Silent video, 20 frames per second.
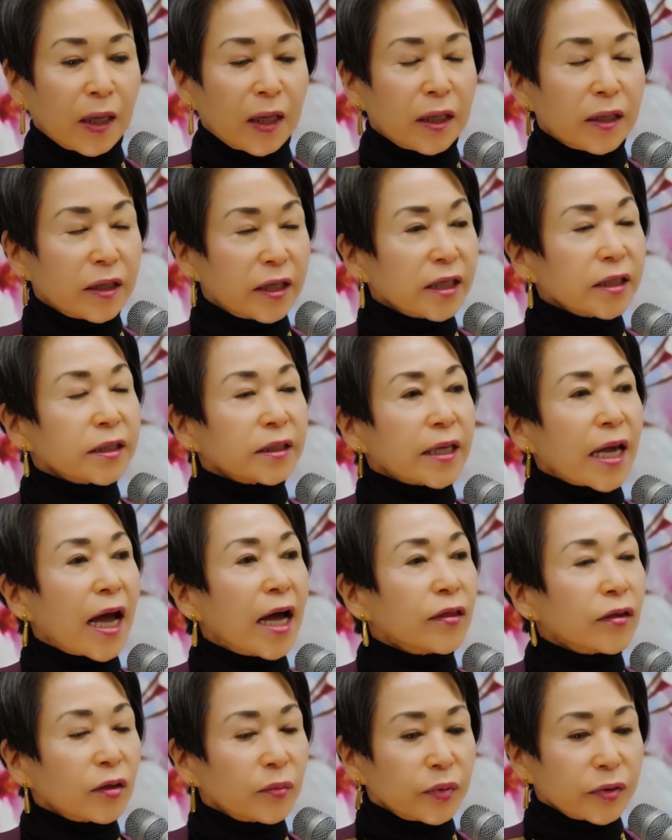In this
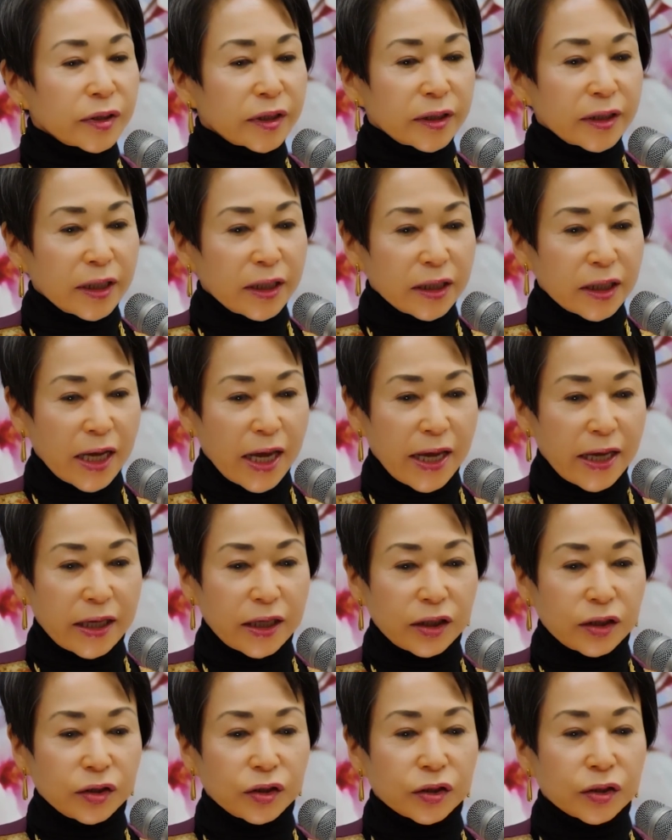Anthropocene
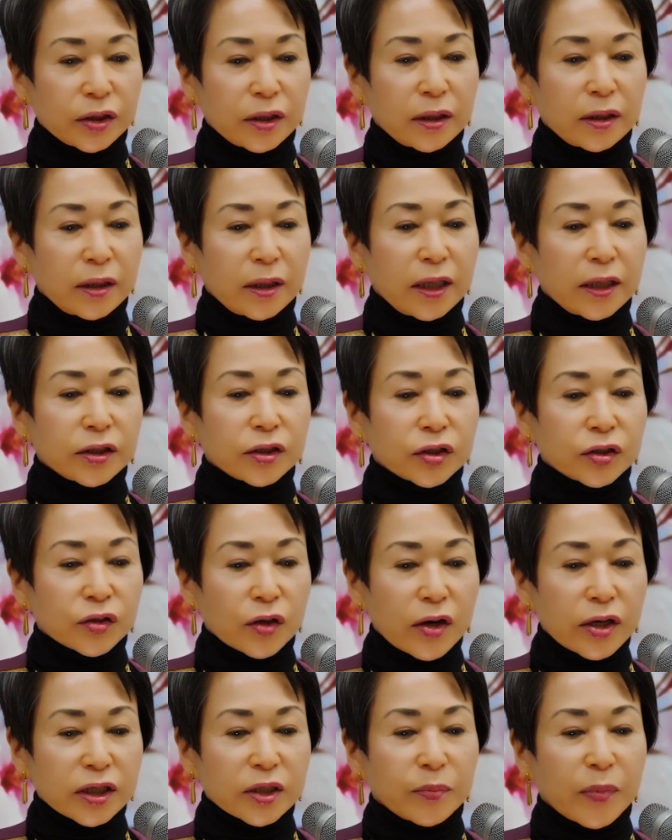age, it
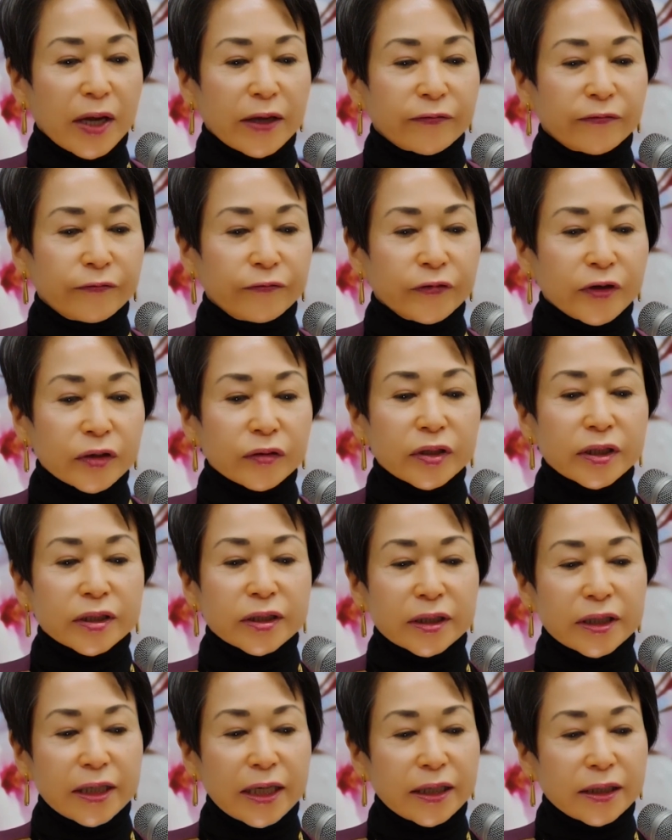starts by
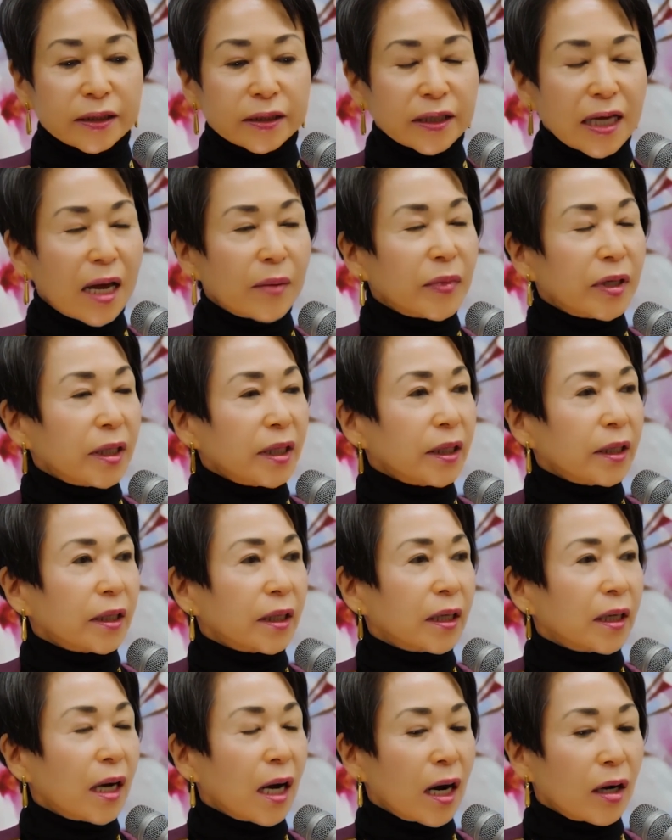fearlessly
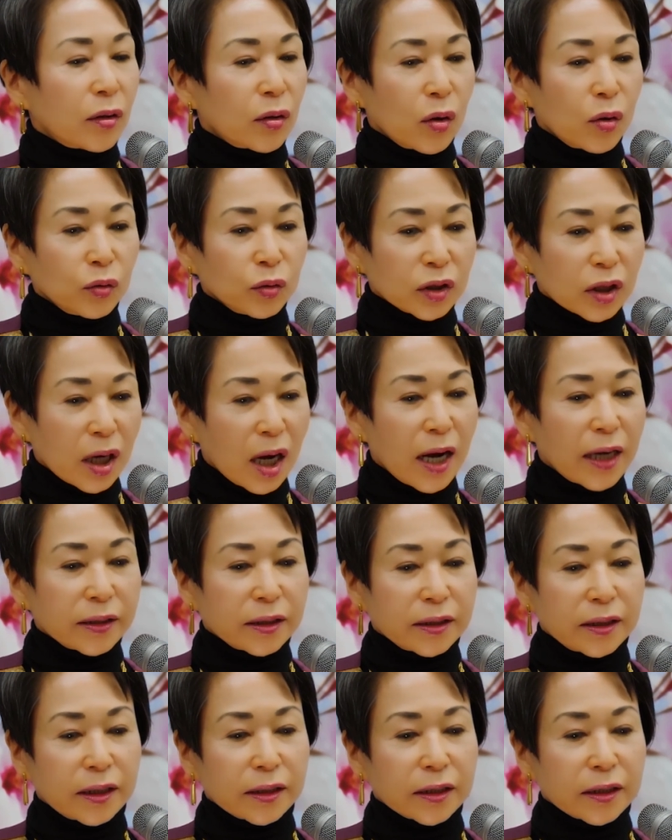examining our own
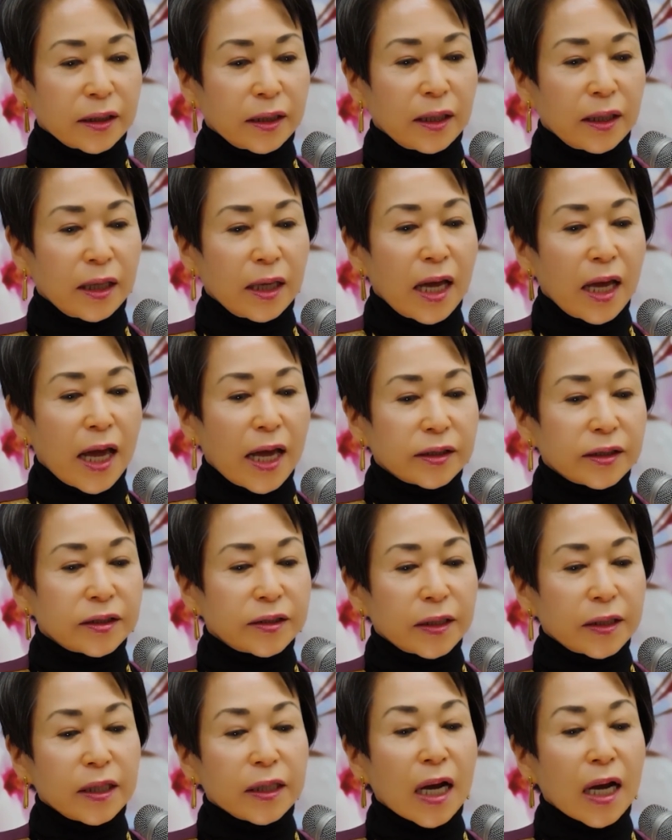conduct and
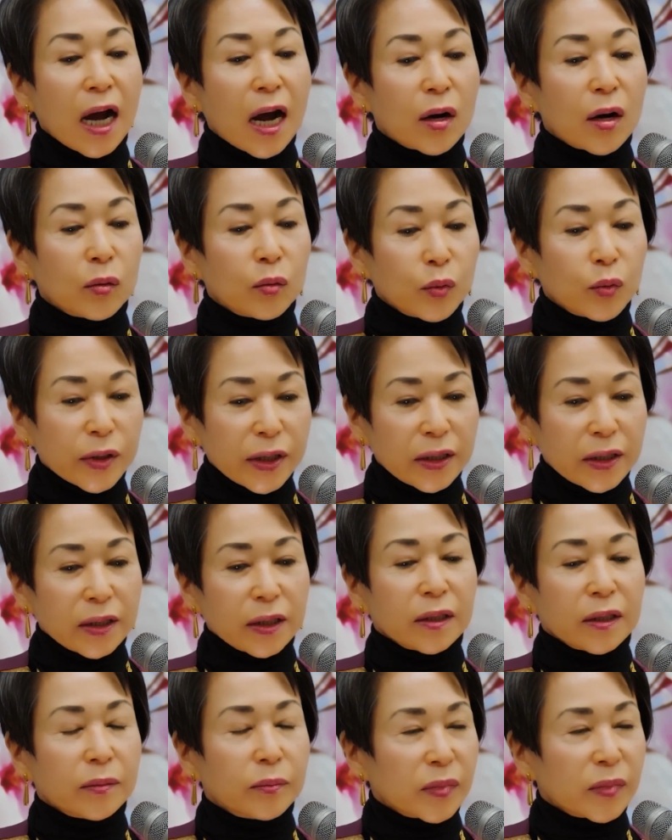seeing how
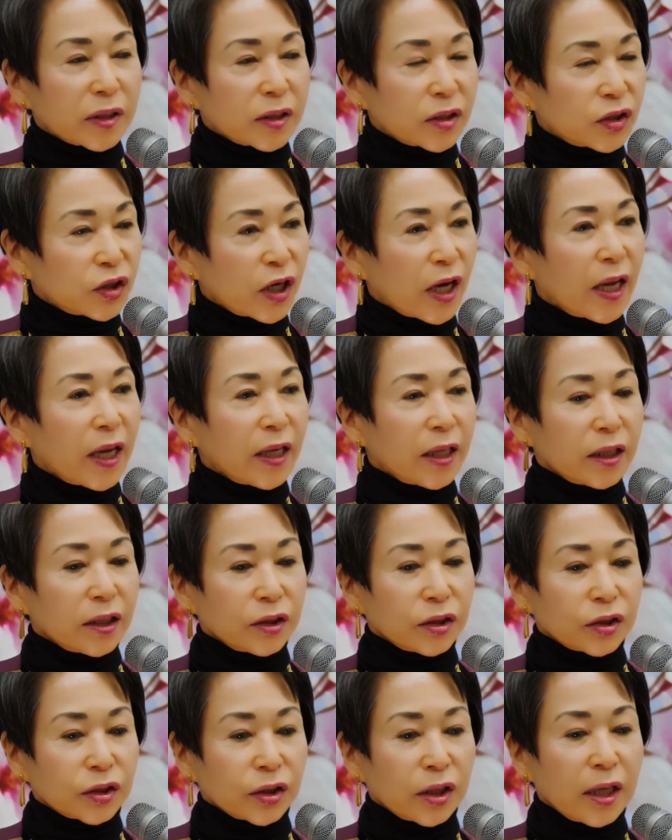we must
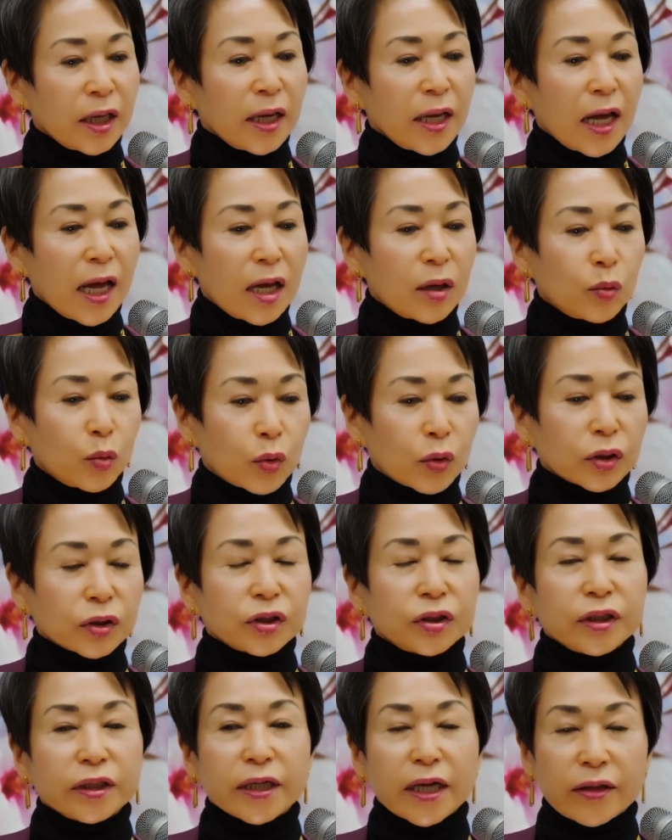change and
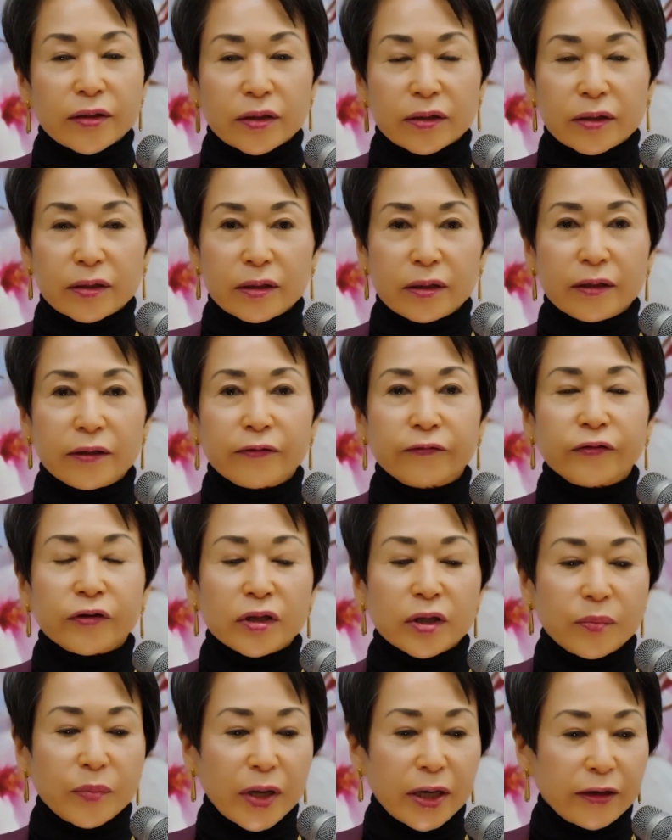work together for
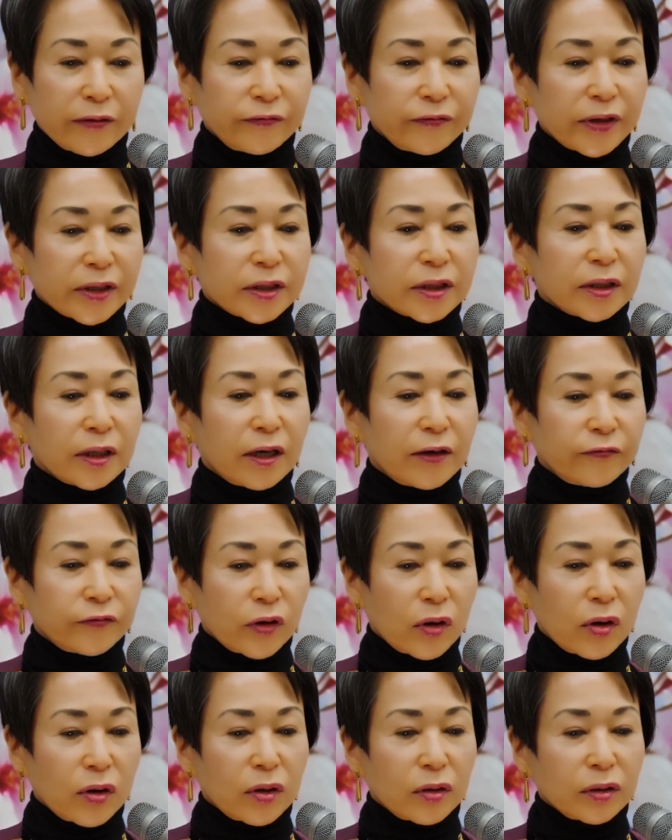the benefit of
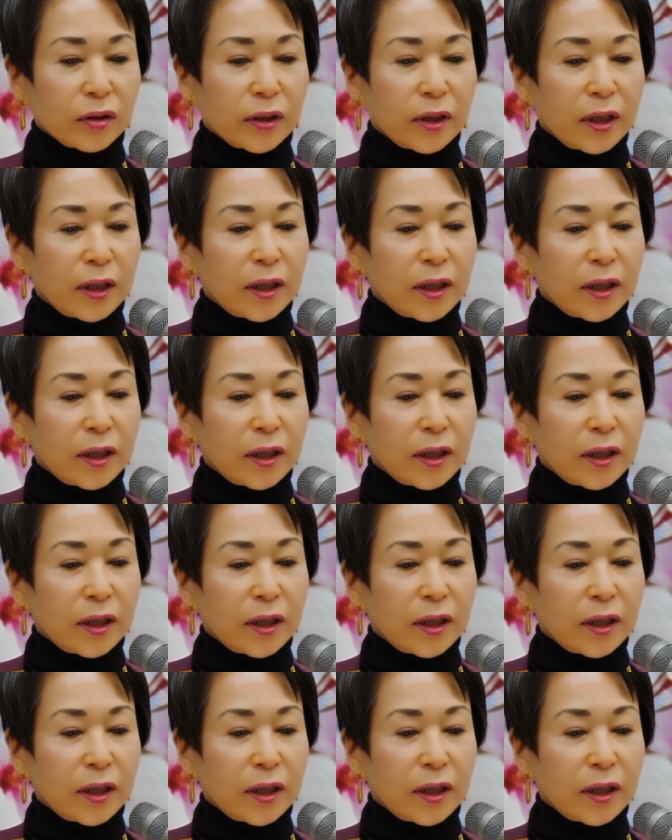all.